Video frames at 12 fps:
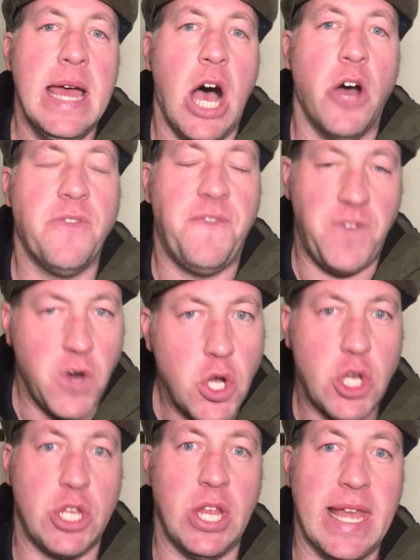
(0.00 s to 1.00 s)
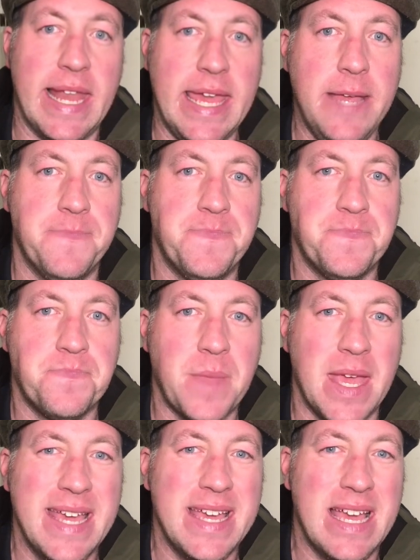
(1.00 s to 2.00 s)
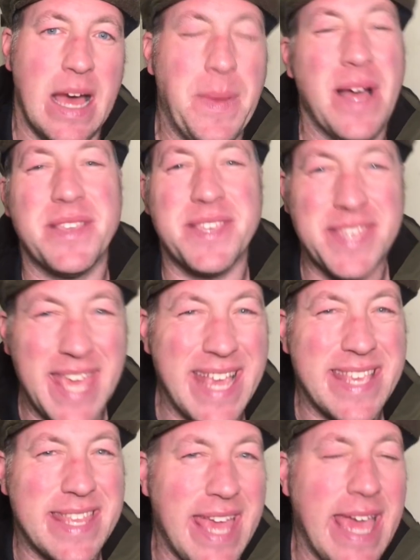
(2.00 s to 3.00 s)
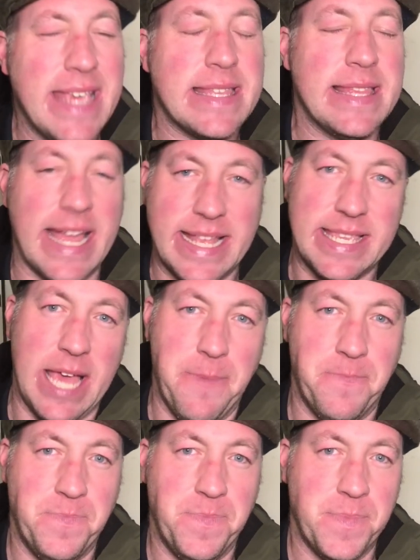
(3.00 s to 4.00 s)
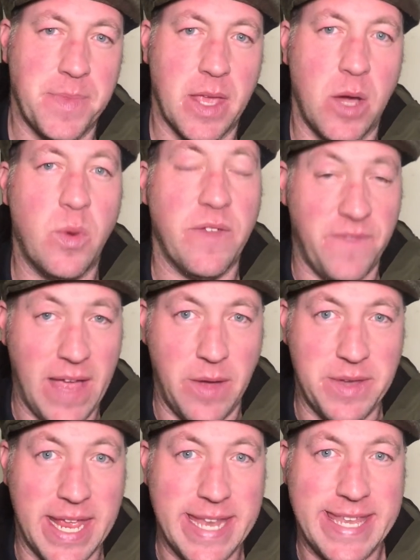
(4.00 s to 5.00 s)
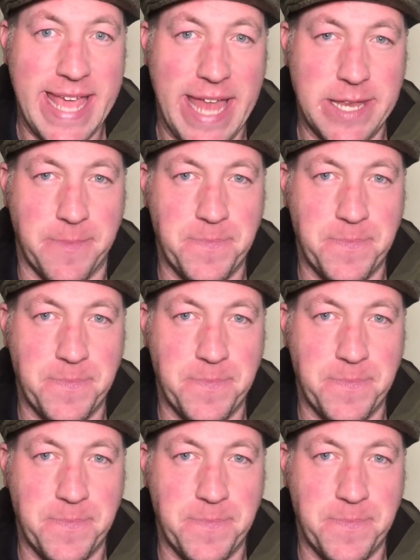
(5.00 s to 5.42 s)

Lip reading: Unfortunately, about 6 days later, we found it dead.